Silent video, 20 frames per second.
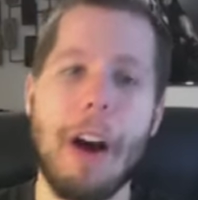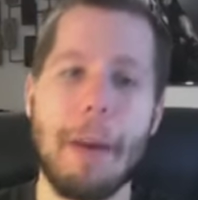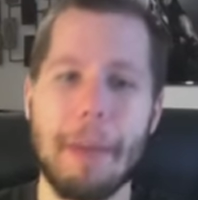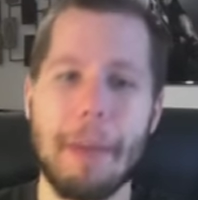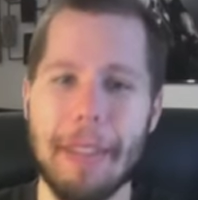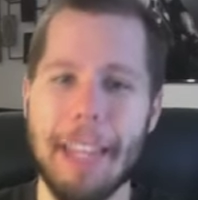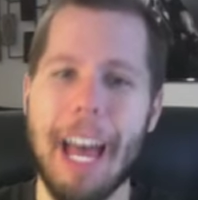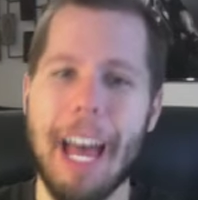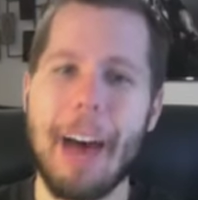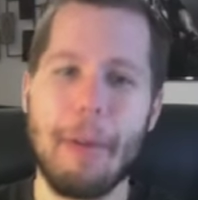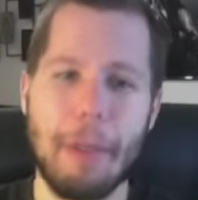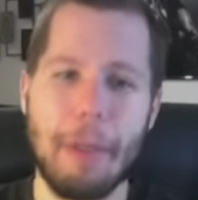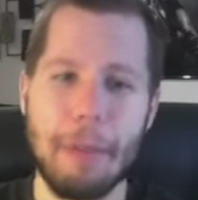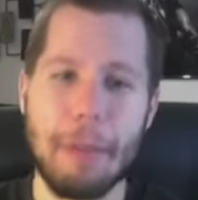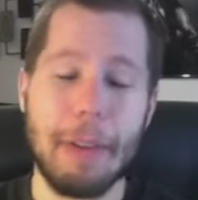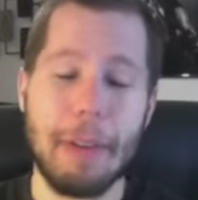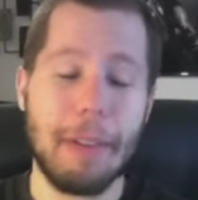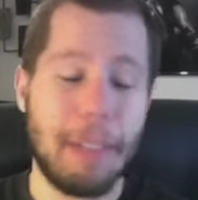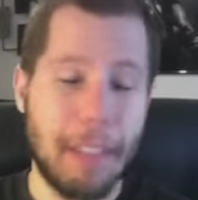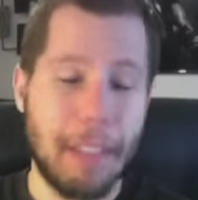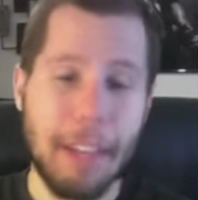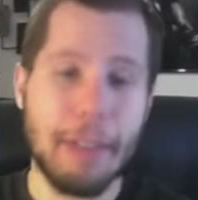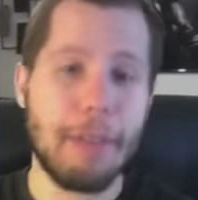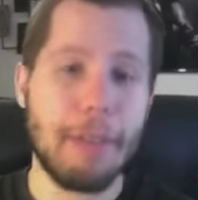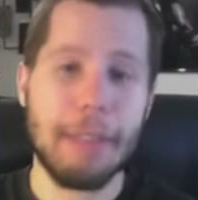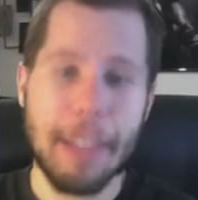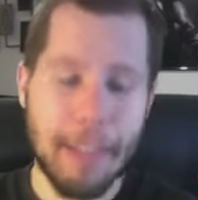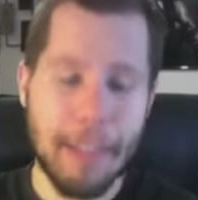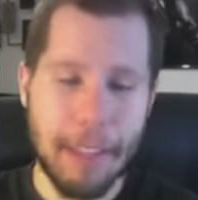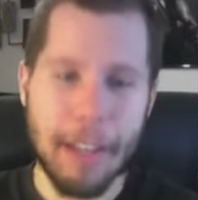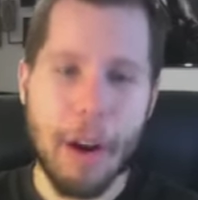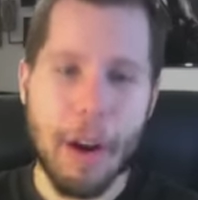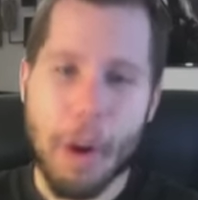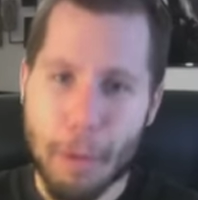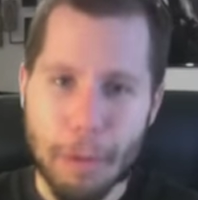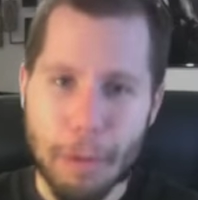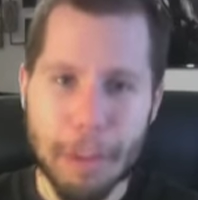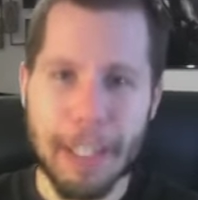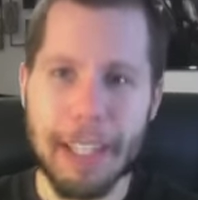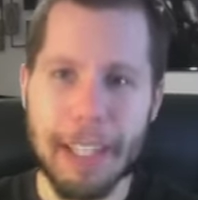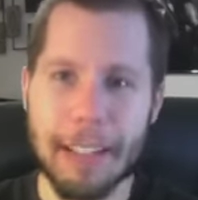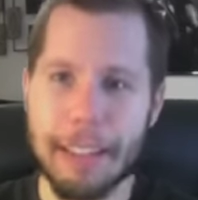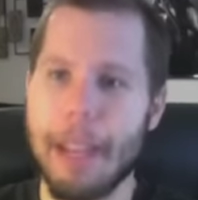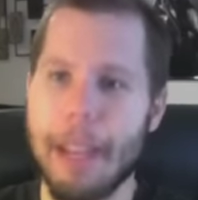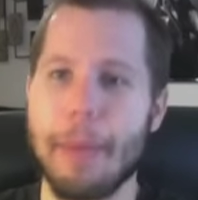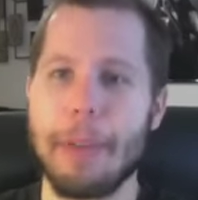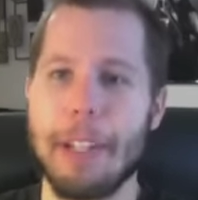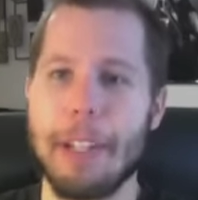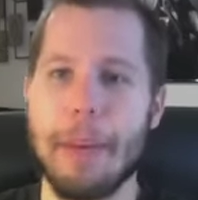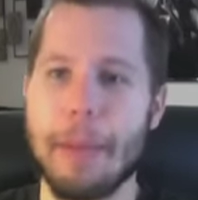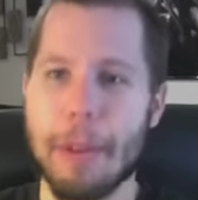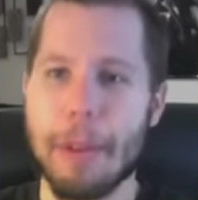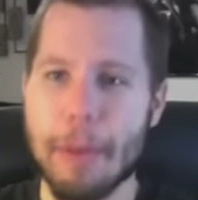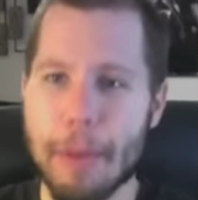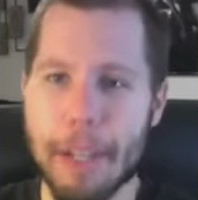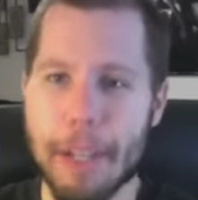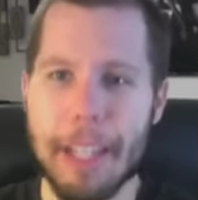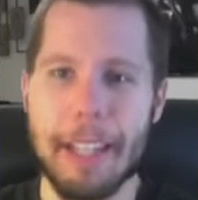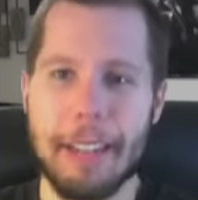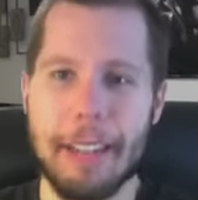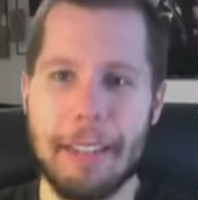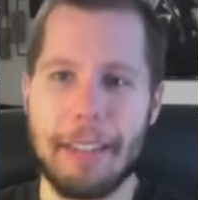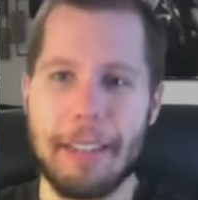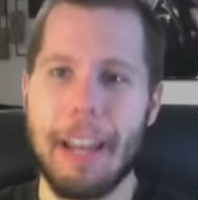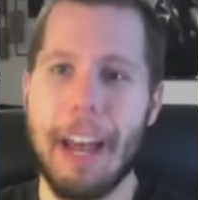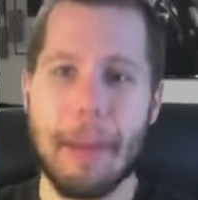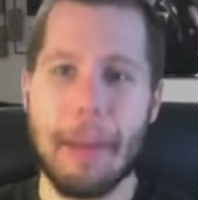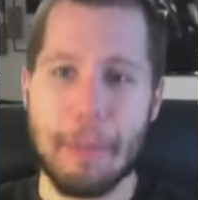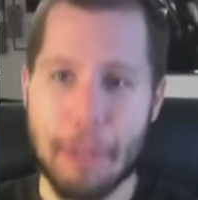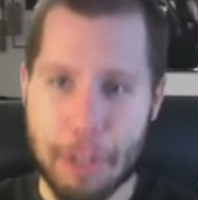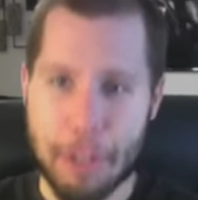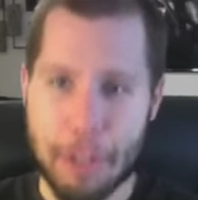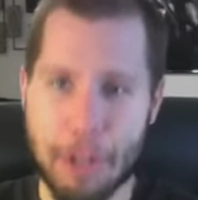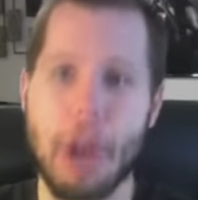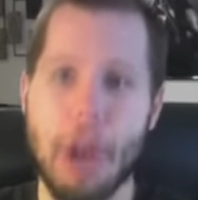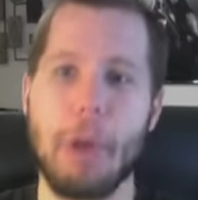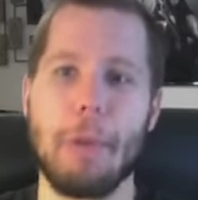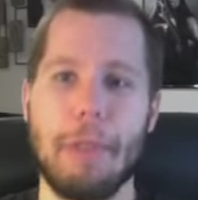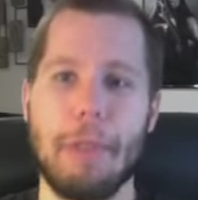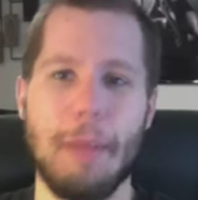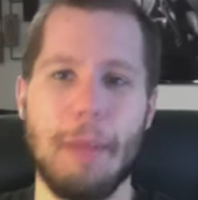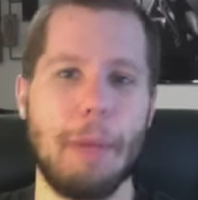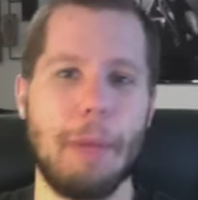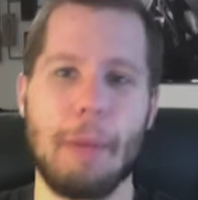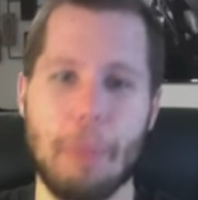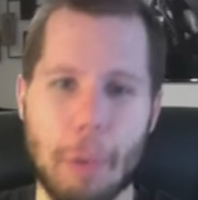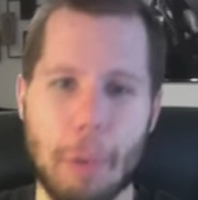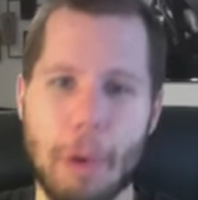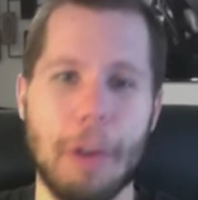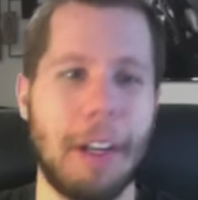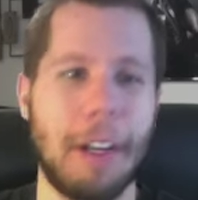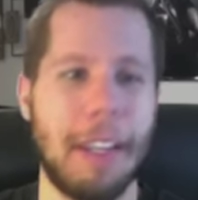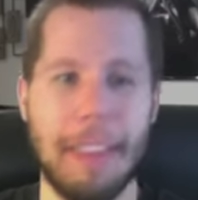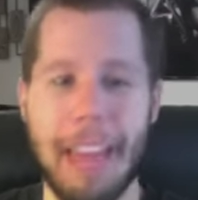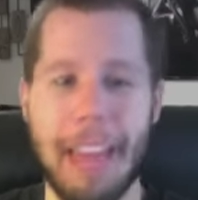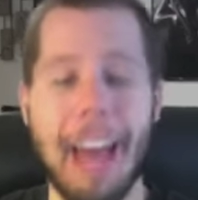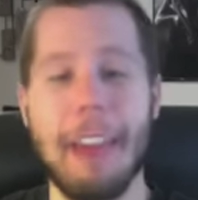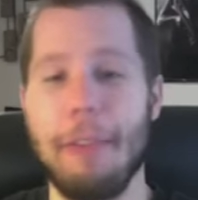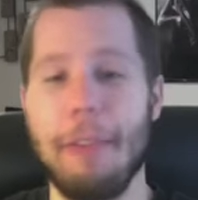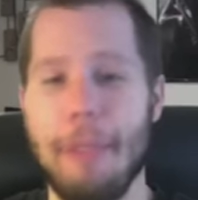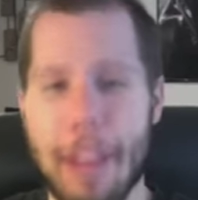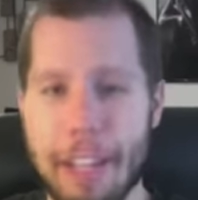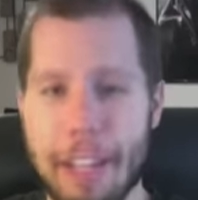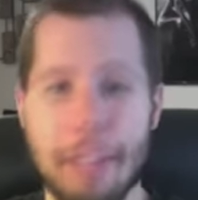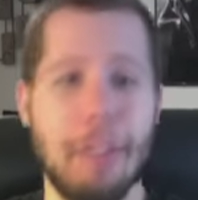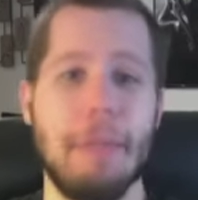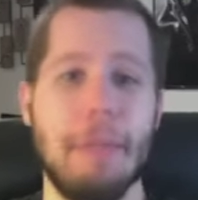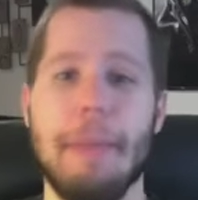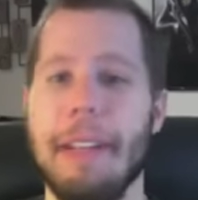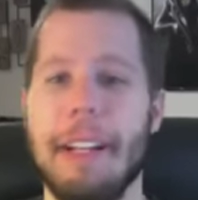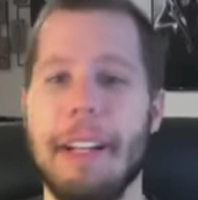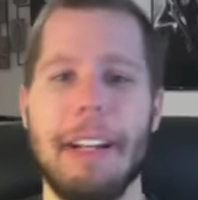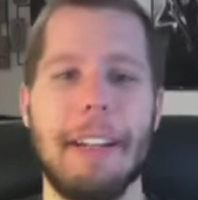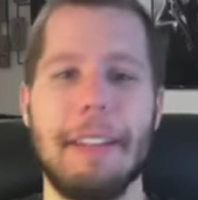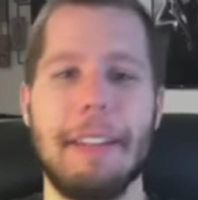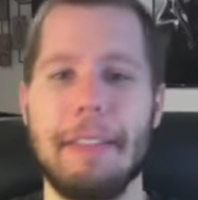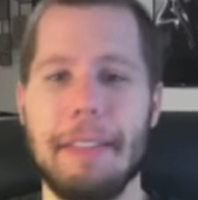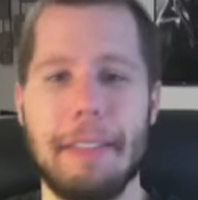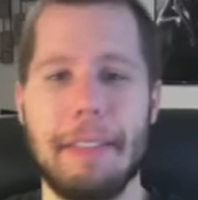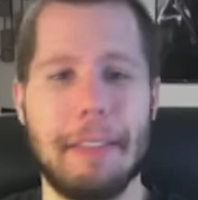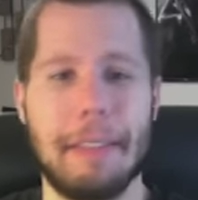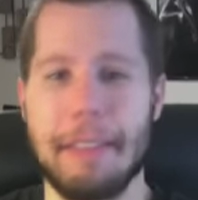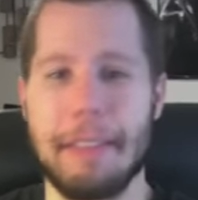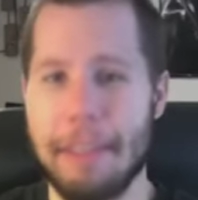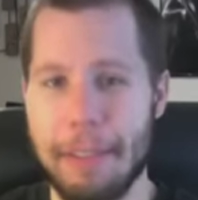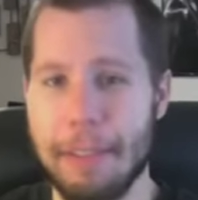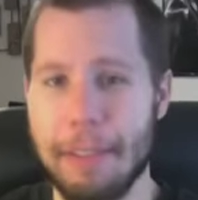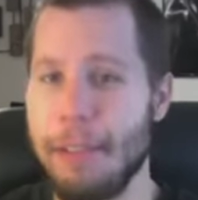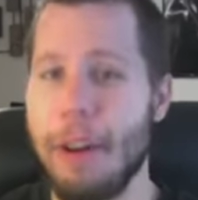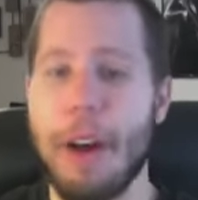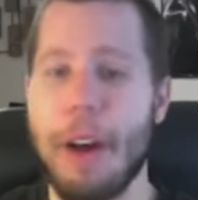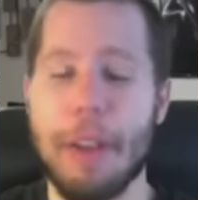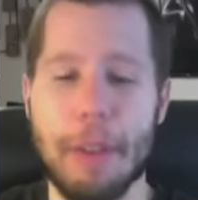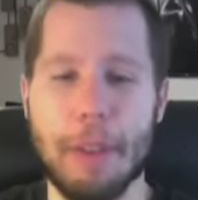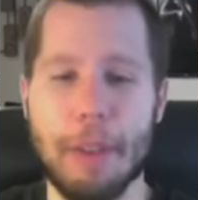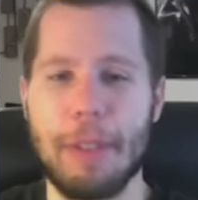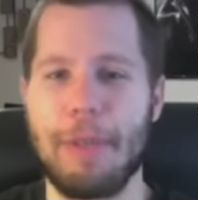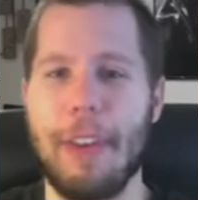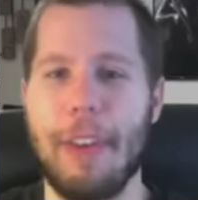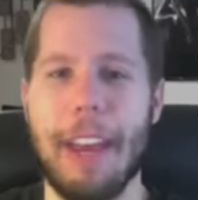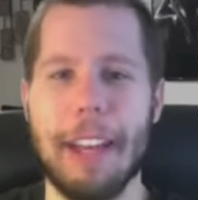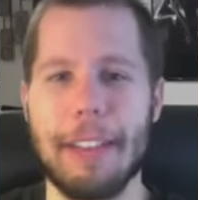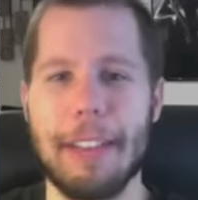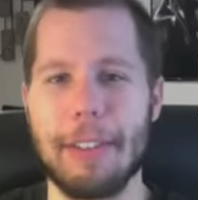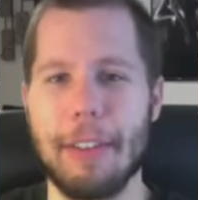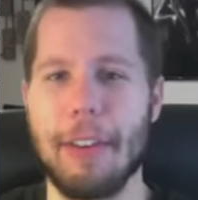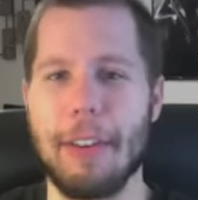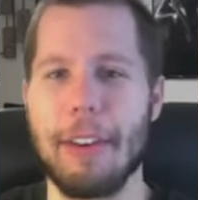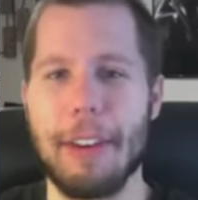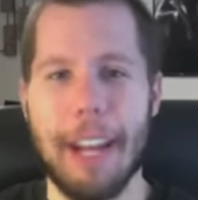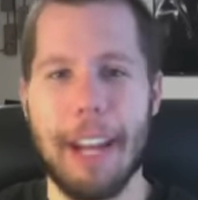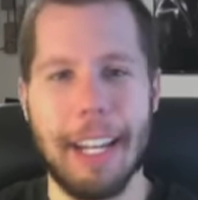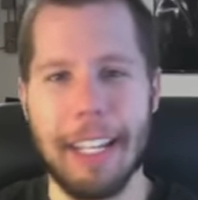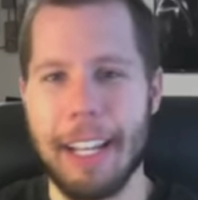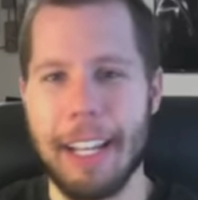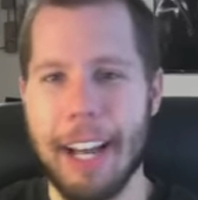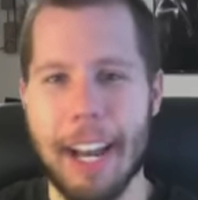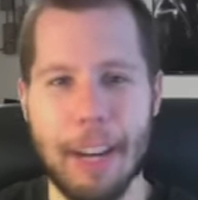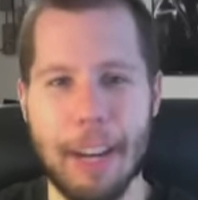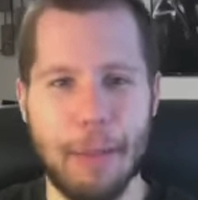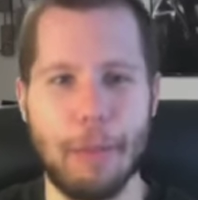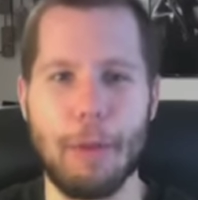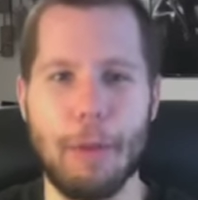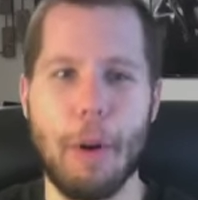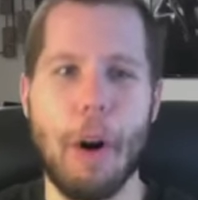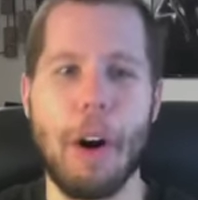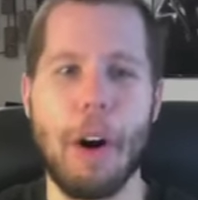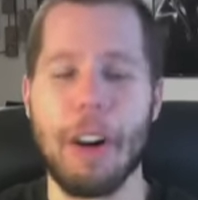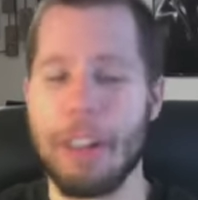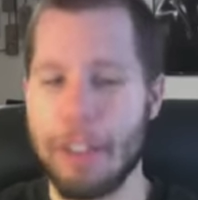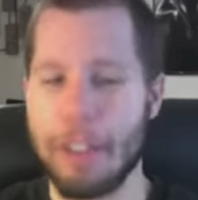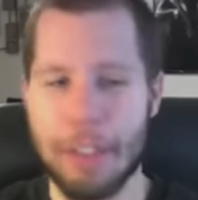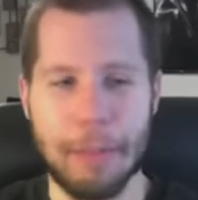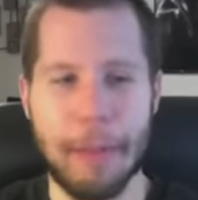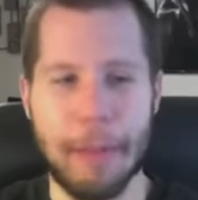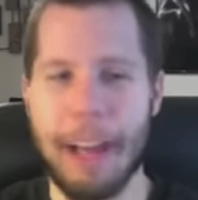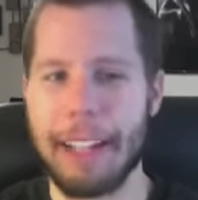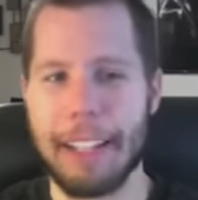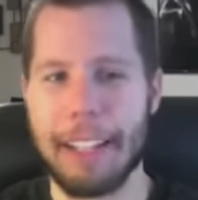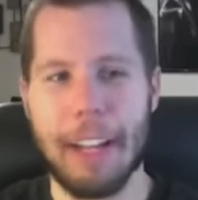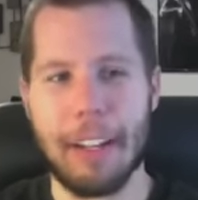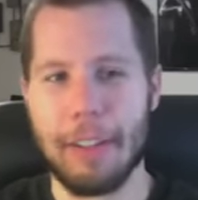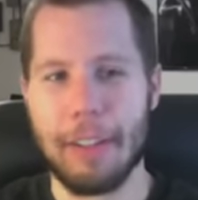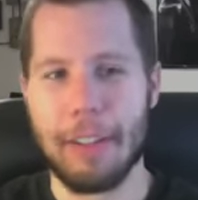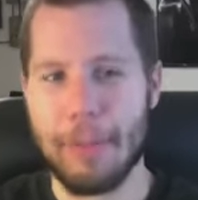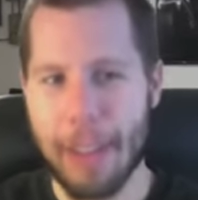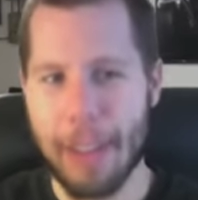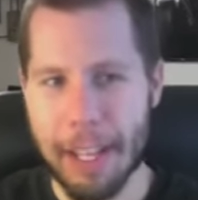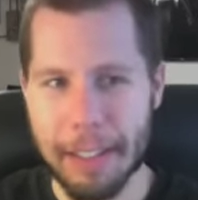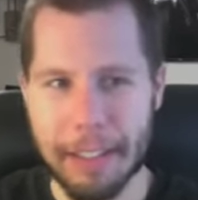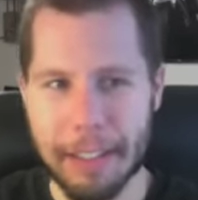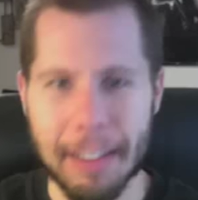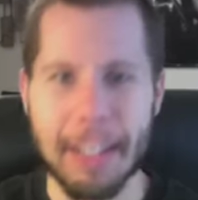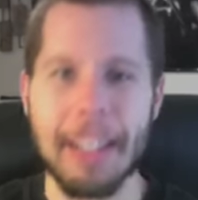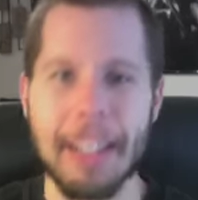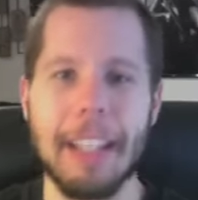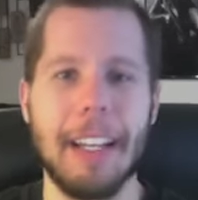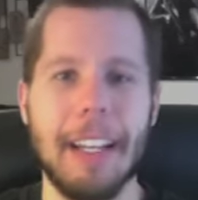I mean, that would be literally the only WWE-type show would work in that venue, because you know how those fans are, any kind of Raw or SmackDown event.